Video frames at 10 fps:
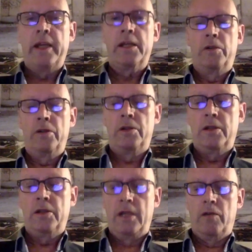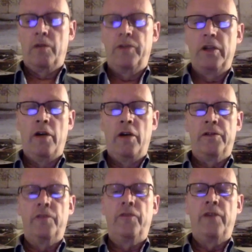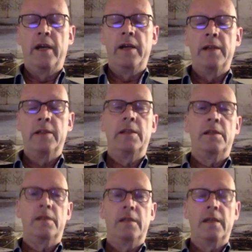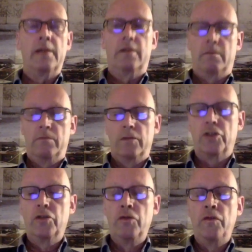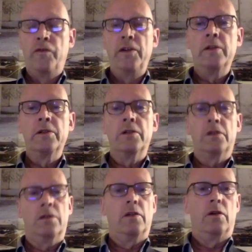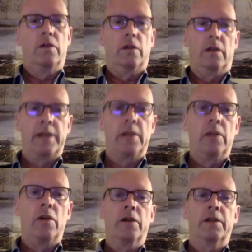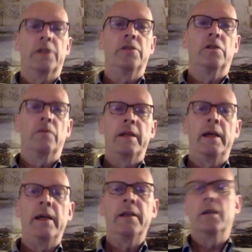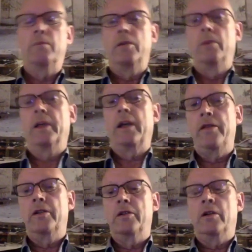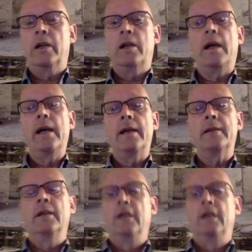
experts, and what we often find is that the two fields, classical architecture on the one hand and public health on the other hand,